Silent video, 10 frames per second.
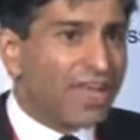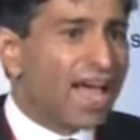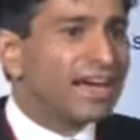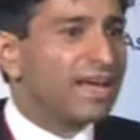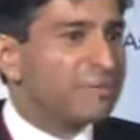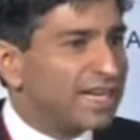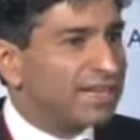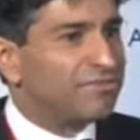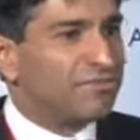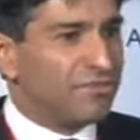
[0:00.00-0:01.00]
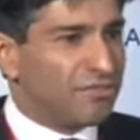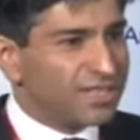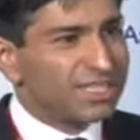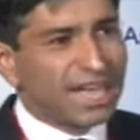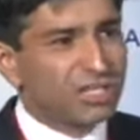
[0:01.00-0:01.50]
the other hand, I believe
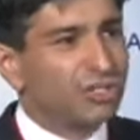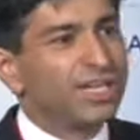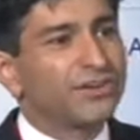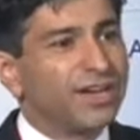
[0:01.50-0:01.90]
this actually